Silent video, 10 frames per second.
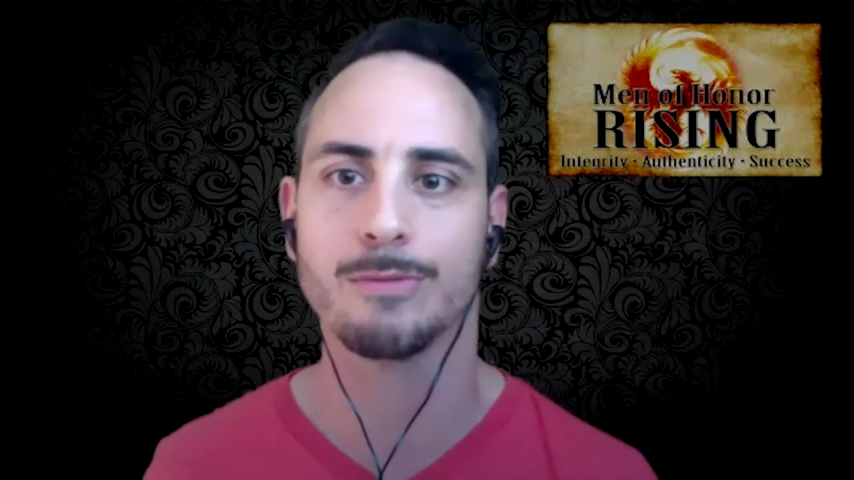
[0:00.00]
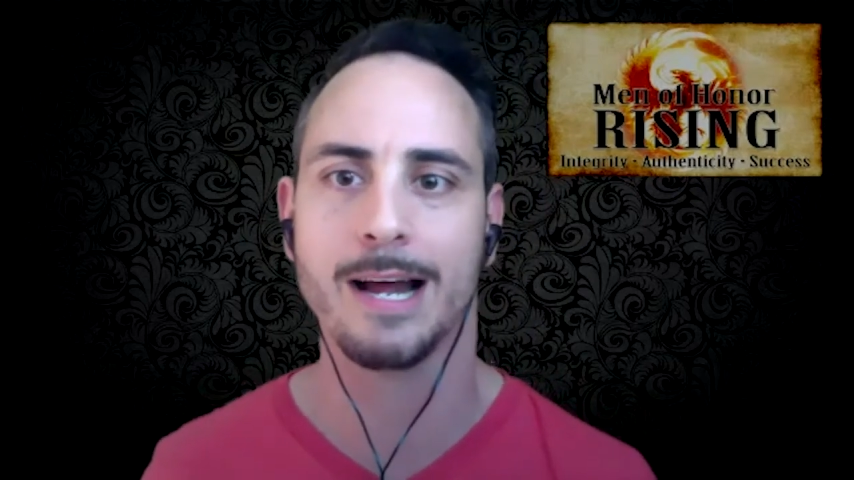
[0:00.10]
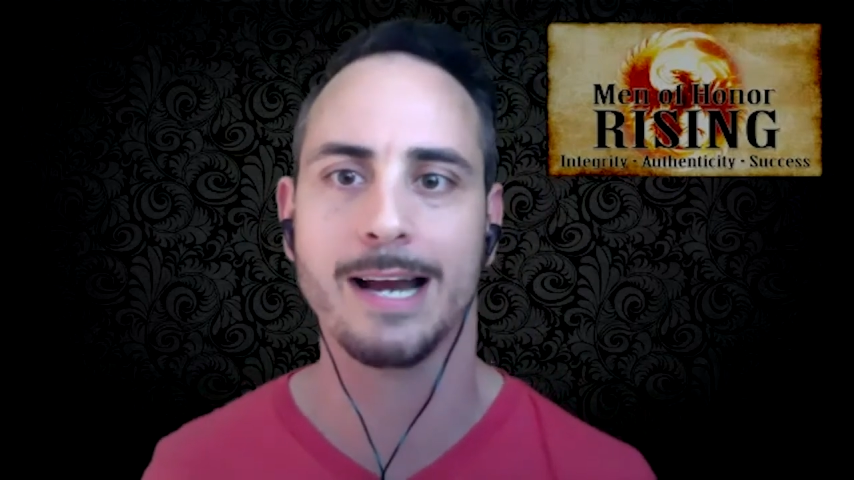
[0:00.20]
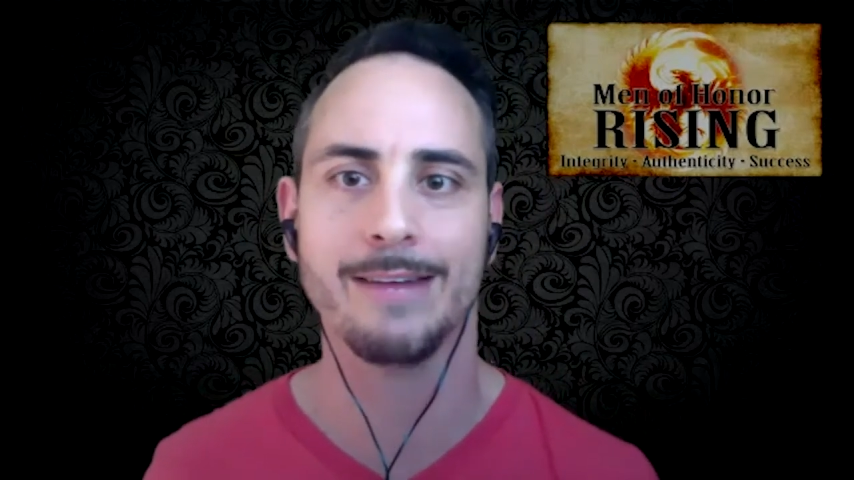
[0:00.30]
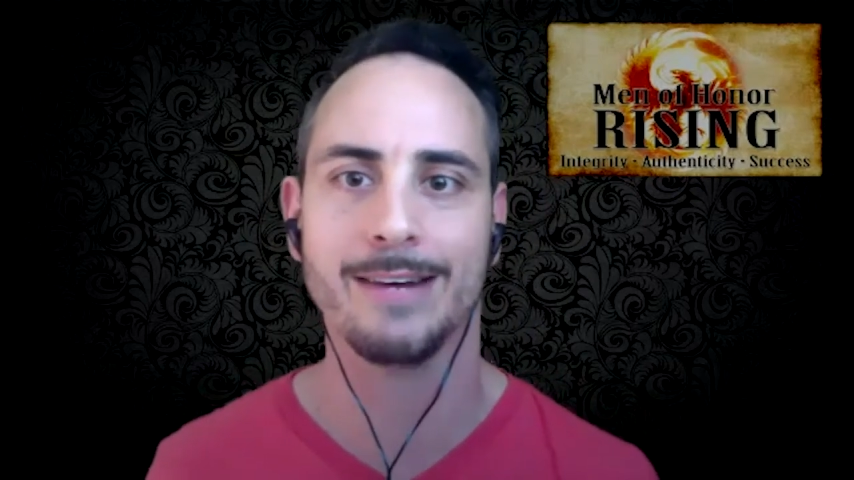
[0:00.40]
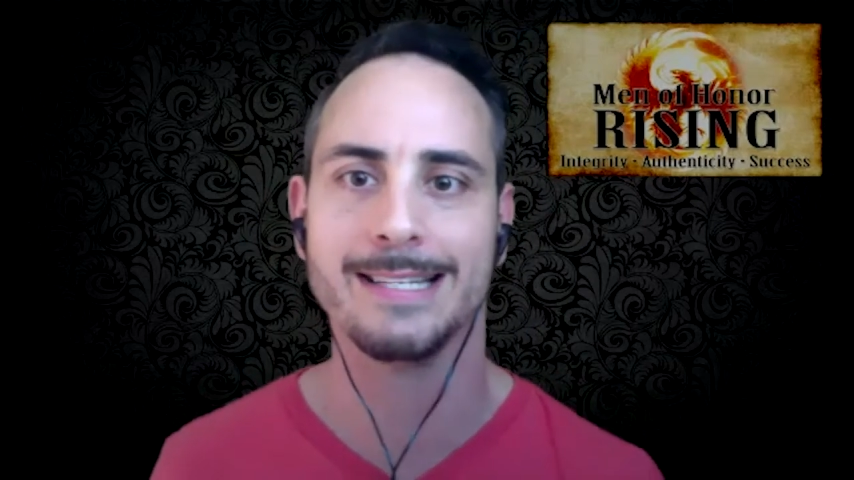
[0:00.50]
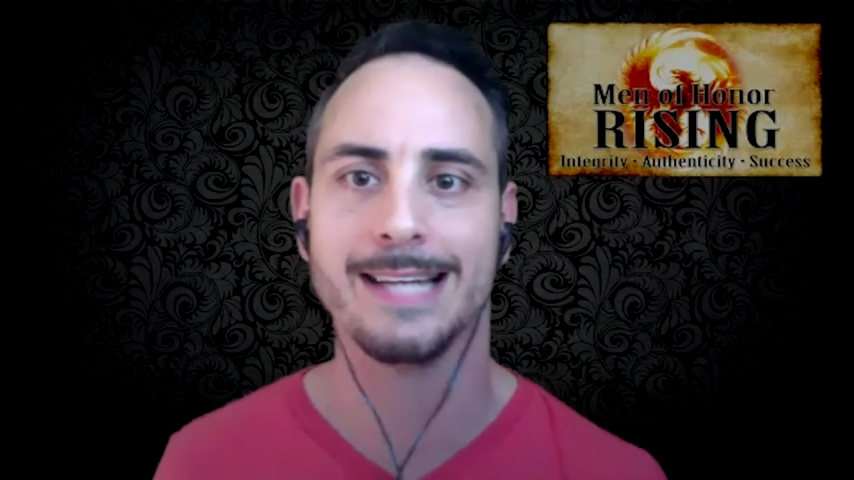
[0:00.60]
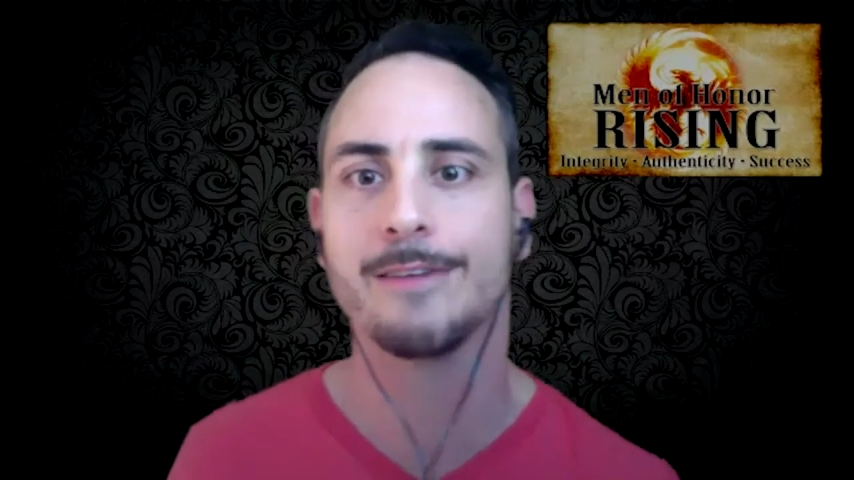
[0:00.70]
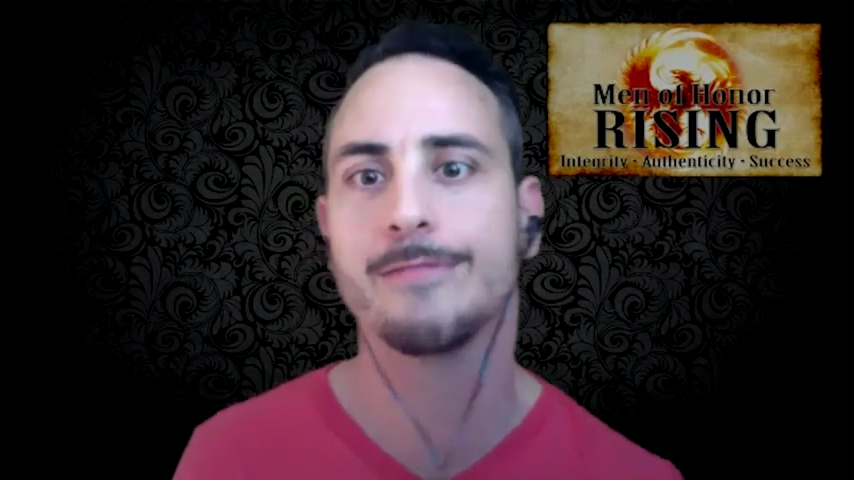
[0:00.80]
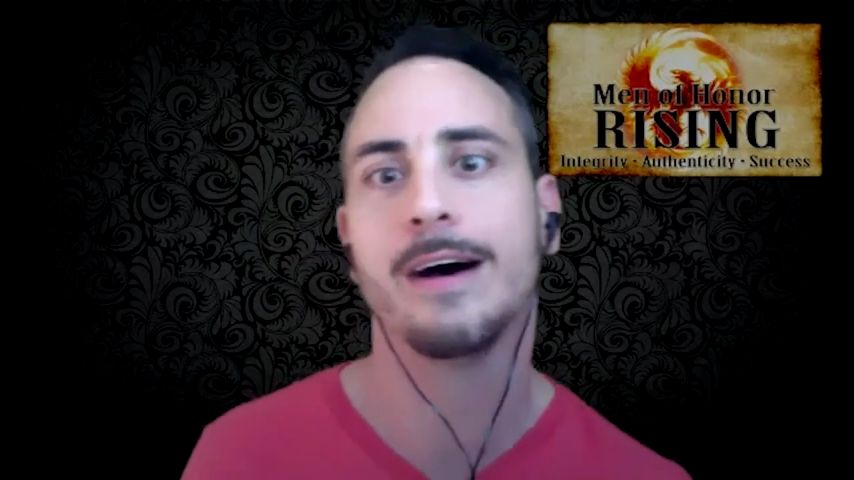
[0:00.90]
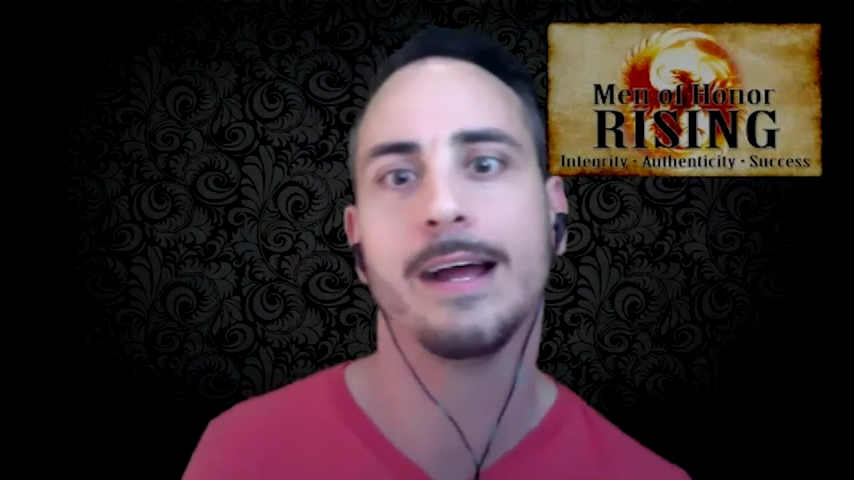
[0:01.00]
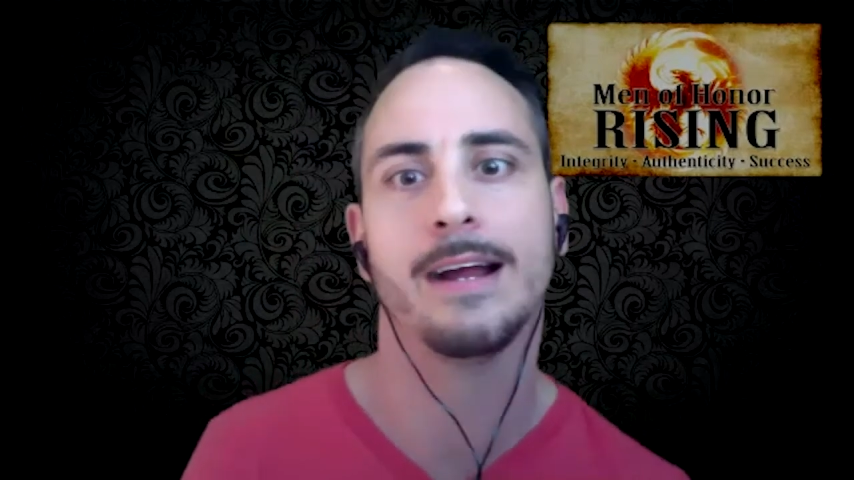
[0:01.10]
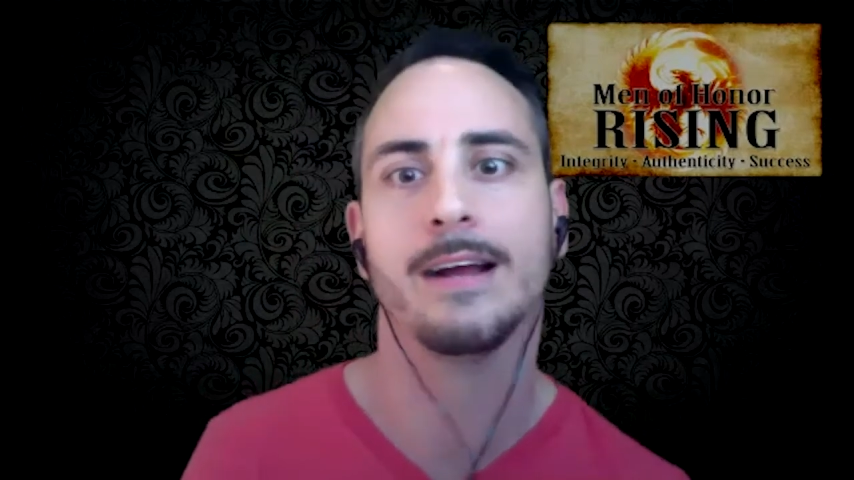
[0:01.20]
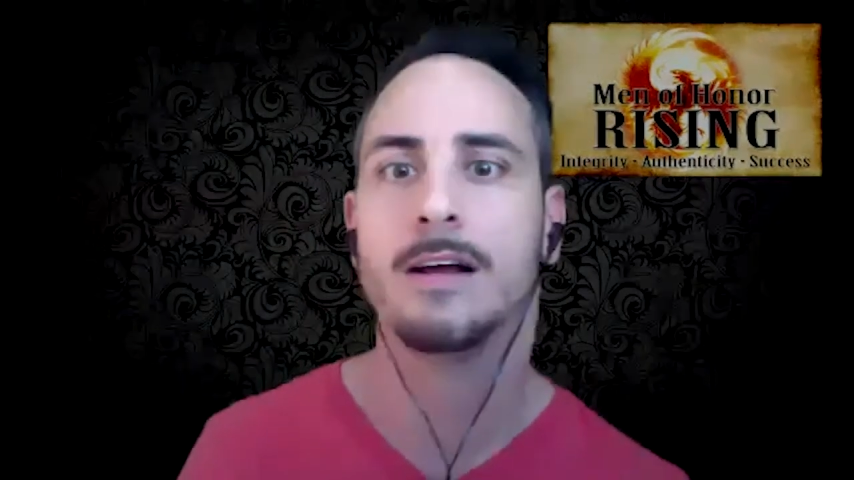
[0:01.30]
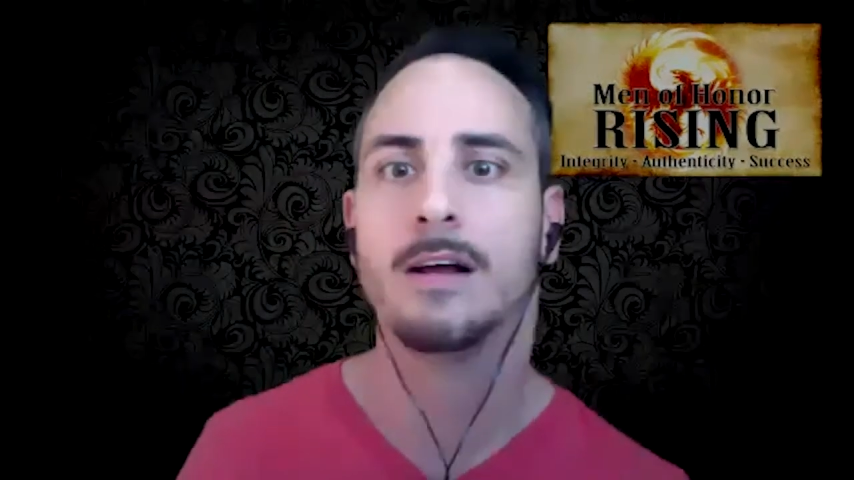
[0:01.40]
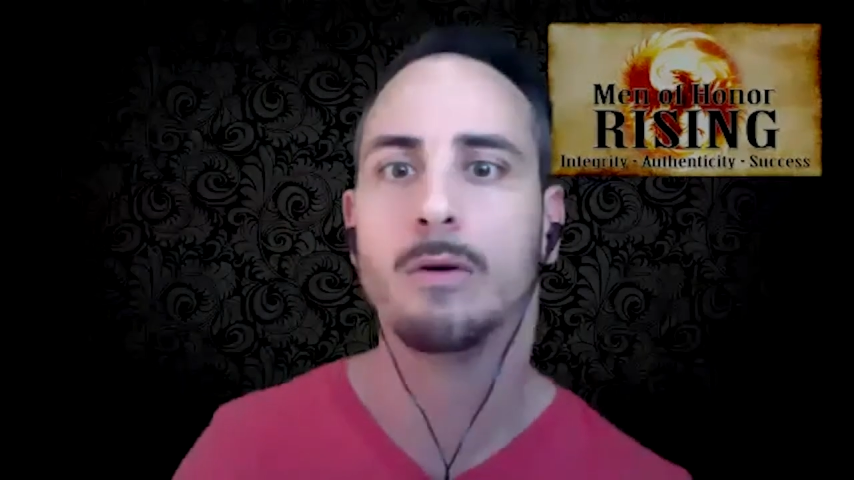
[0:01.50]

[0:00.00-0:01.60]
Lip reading: We're not even identifying